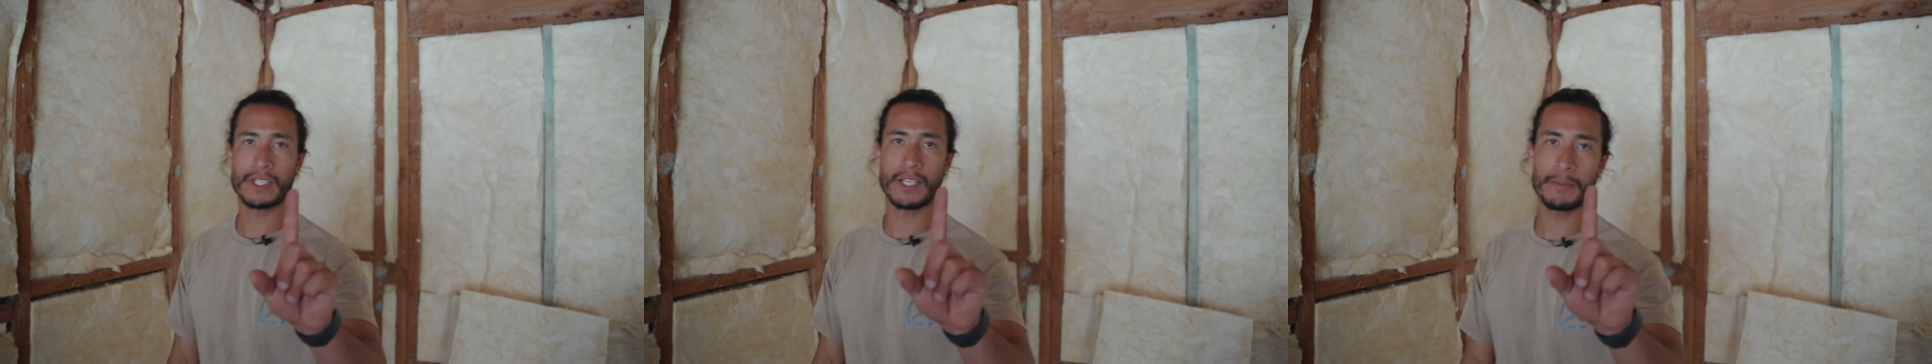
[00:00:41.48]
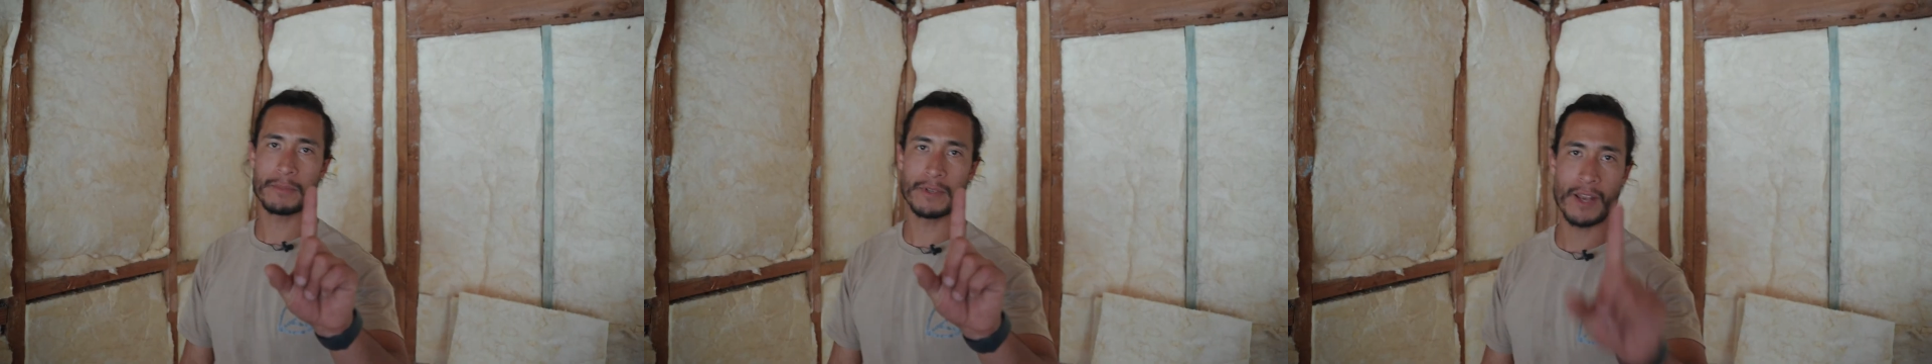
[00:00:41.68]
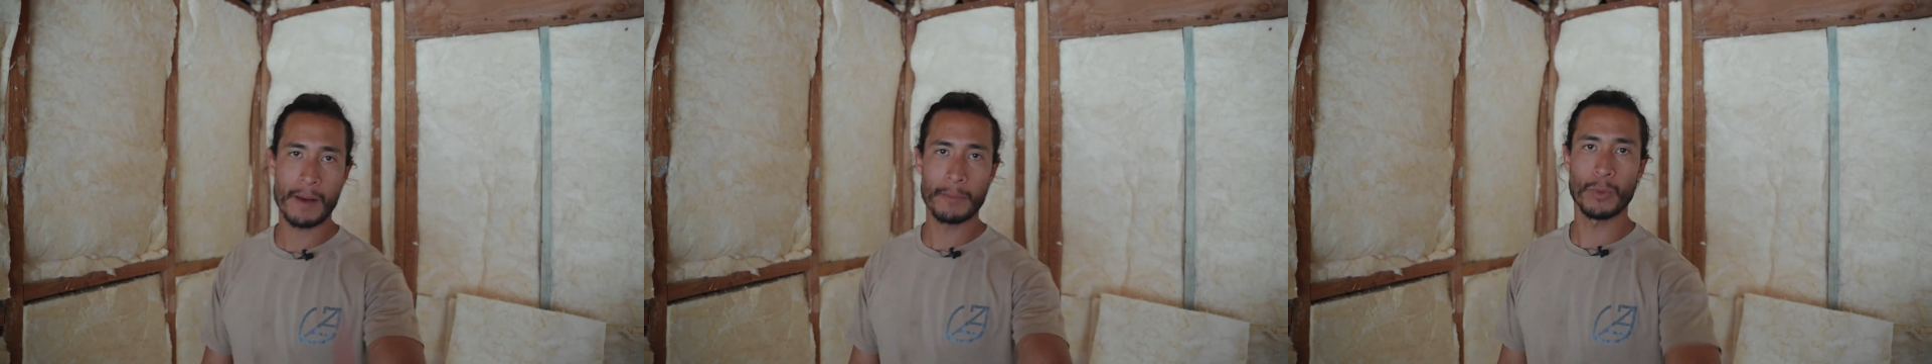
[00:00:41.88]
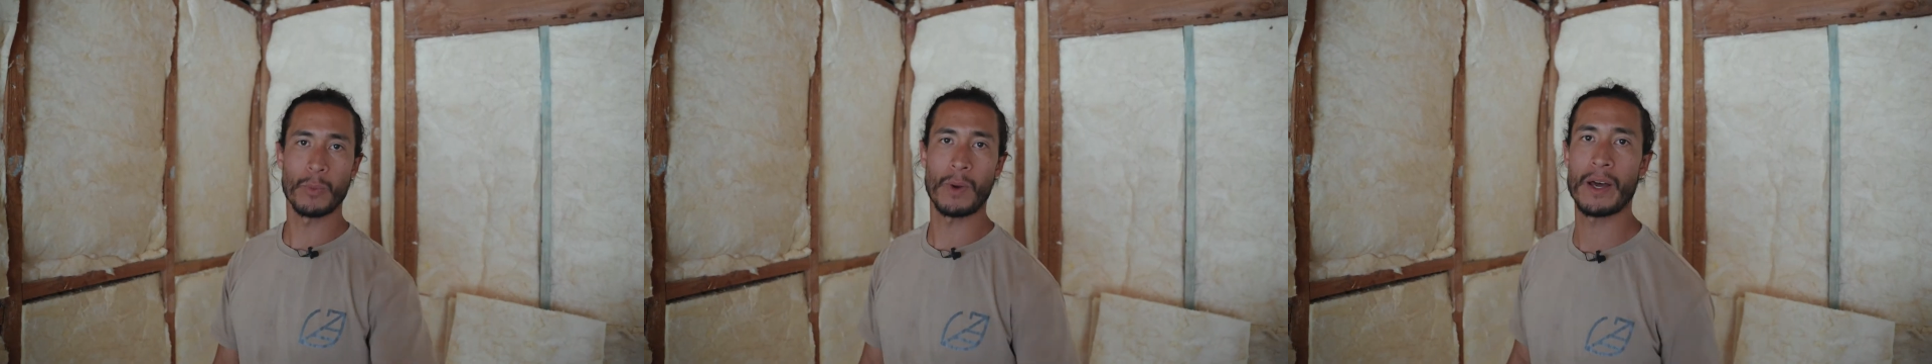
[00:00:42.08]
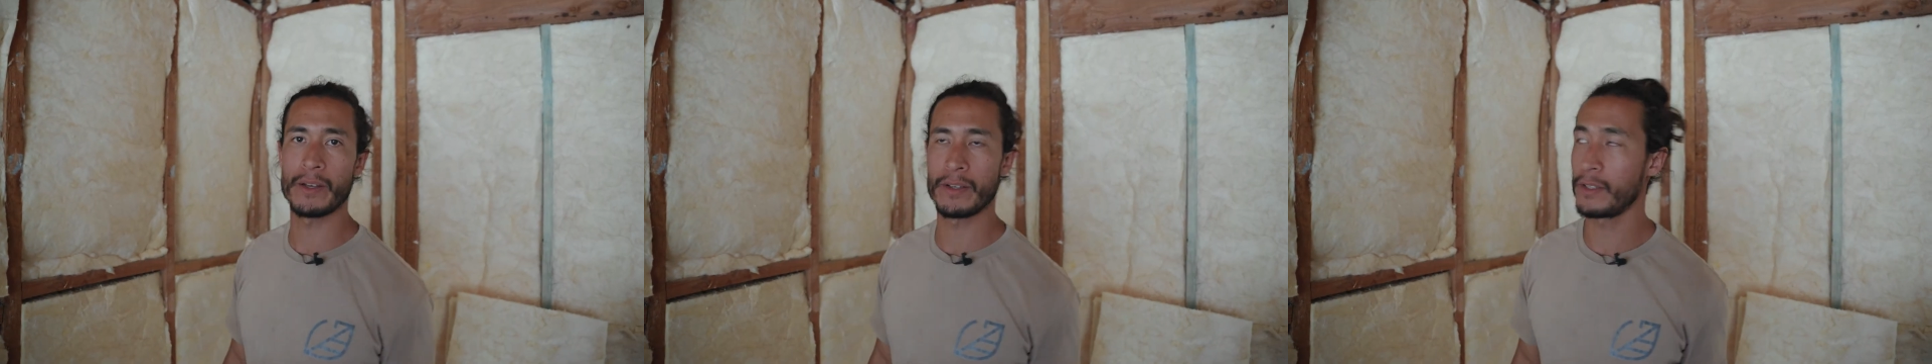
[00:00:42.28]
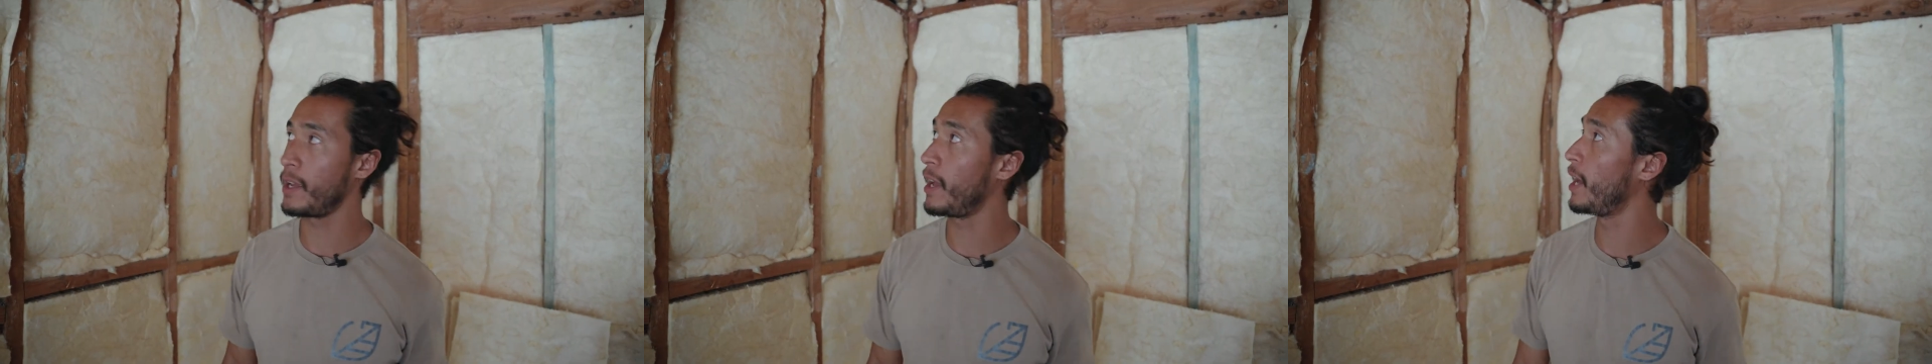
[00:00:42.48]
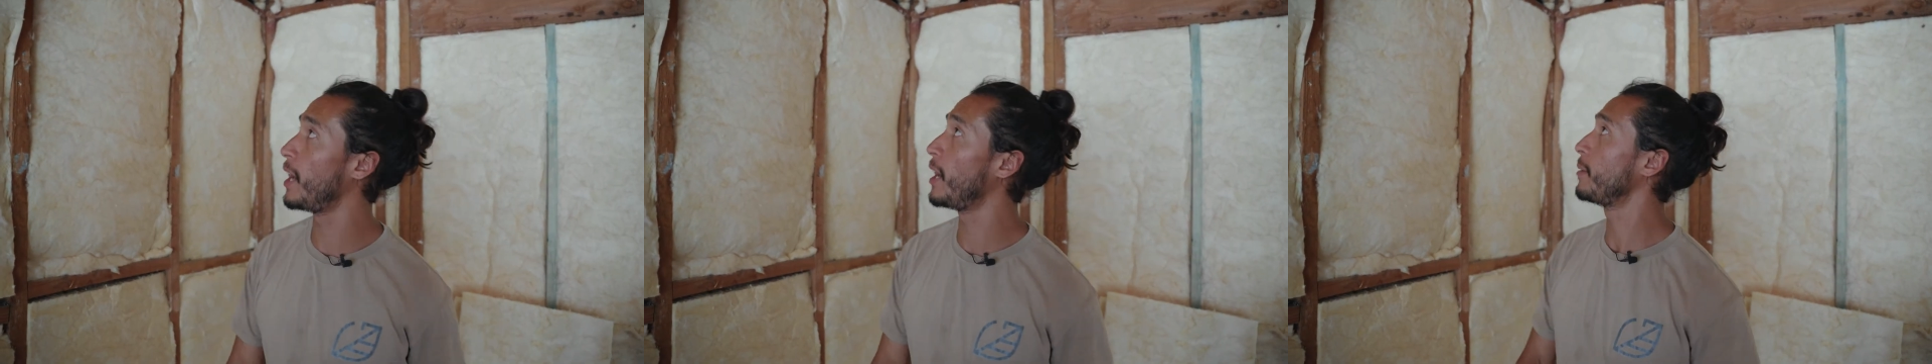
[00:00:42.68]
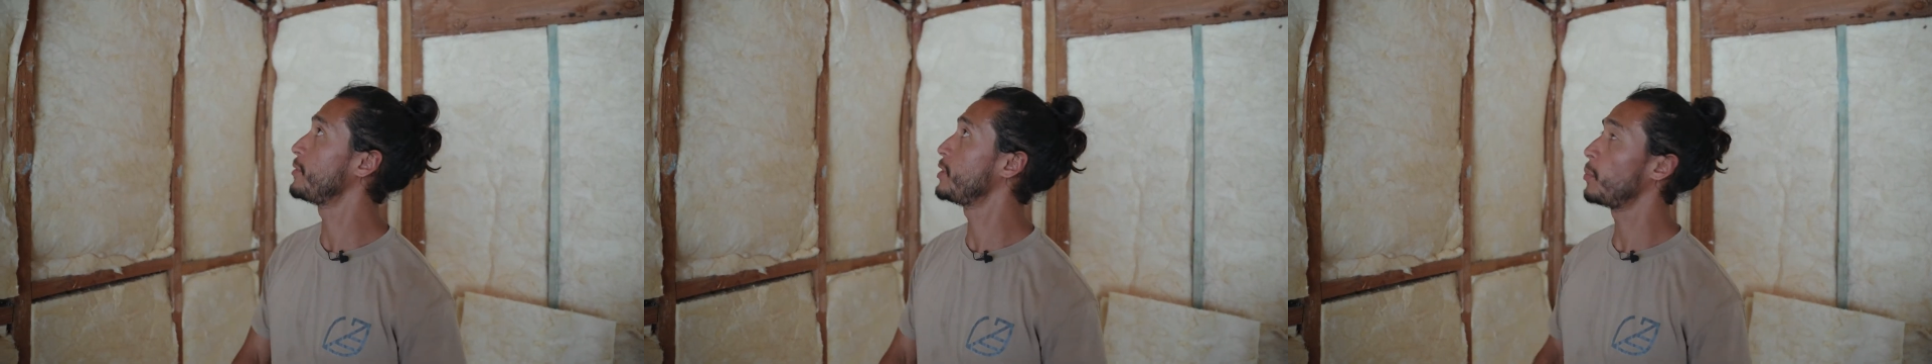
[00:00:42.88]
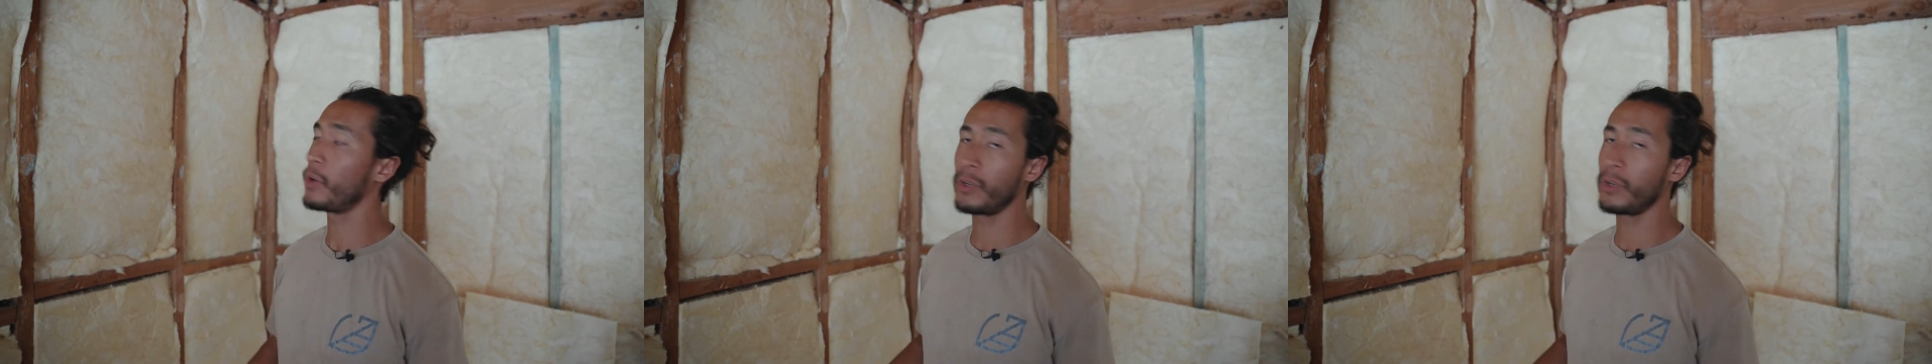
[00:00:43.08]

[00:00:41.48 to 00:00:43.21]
tip number one, you